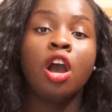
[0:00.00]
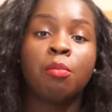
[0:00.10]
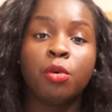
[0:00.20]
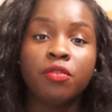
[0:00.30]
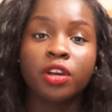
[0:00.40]

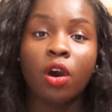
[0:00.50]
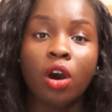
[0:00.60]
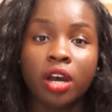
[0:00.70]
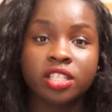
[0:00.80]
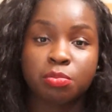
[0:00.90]
Moving
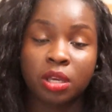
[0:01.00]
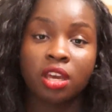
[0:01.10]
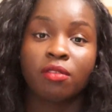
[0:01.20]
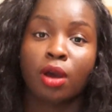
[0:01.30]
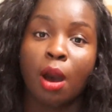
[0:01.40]
on, speaking
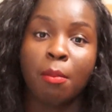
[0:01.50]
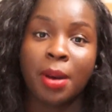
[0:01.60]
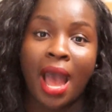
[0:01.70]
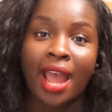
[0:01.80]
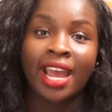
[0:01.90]
of
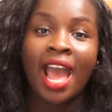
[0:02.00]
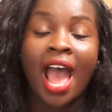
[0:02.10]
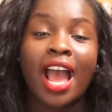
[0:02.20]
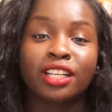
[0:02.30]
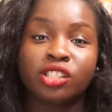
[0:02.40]
comeback,
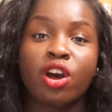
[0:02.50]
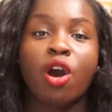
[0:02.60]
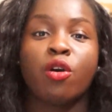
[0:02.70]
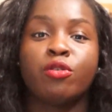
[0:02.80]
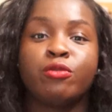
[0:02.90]

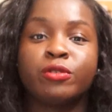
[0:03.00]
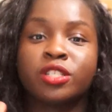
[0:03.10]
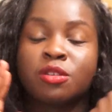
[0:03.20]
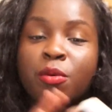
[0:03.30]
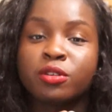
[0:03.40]
EXO, who's
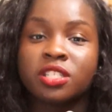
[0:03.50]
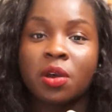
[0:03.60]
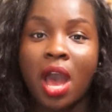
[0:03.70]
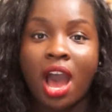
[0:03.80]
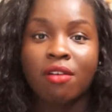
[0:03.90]
supposed
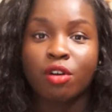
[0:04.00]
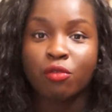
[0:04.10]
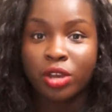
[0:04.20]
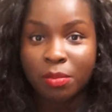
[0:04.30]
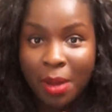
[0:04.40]
to have a
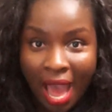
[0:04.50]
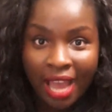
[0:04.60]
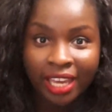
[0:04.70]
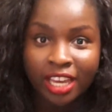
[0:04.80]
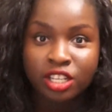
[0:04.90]

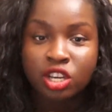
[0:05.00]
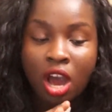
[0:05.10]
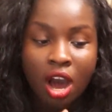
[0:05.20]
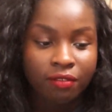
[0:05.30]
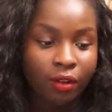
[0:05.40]
repackage,
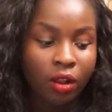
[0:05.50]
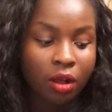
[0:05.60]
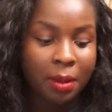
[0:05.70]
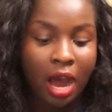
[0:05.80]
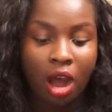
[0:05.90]
a
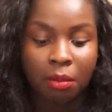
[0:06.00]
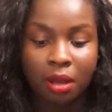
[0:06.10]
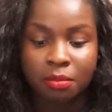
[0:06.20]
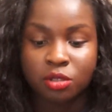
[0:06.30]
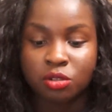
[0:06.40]
follow-up
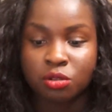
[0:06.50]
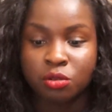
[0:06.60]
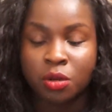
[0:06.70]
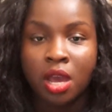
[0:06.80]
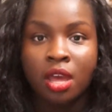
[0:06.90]
album
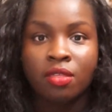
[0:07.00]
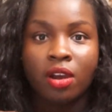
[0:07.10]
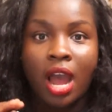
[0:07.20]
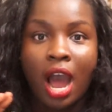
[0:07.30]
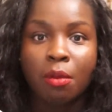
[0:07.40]
to
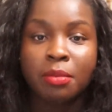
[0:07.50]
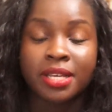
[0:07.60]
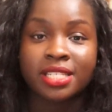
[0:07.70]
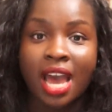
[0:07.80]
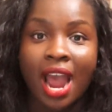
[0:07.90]
their album
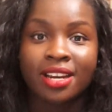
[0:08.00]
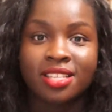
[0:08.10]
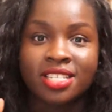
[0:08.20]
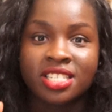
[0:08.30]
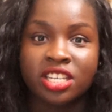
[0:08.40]
Exact
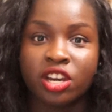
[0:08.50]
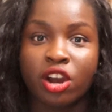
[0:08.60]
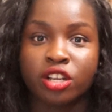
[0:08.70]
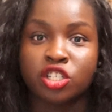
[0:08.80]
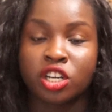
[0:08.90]
this
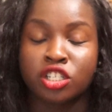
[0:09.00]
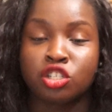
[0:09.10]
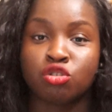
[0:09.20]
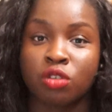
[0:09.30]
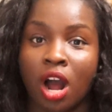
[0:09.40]
year,
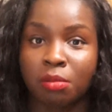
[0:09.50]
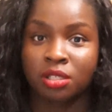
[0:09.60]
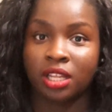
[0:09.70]
just dropped